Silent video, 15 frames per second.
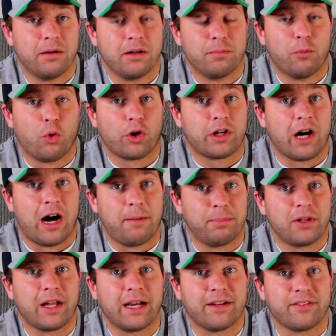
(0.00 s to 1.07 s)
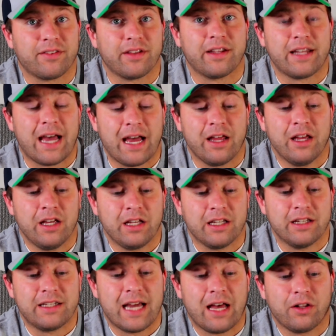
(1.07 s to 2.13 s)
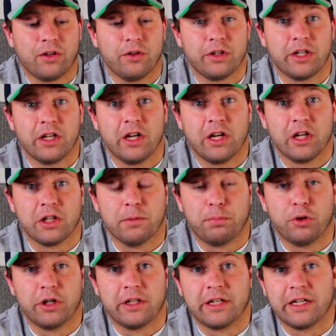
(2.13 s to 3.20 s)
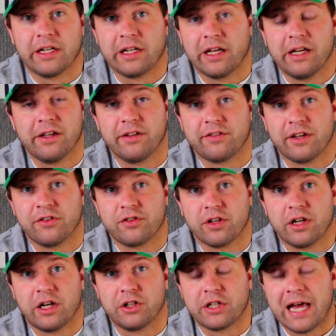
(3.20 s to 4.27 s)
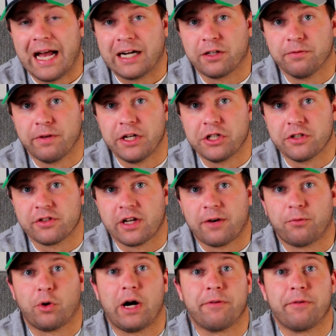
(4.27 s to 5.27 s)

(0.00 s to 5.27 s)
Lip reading: more complex than that. You download it, you put it in, it says activation software.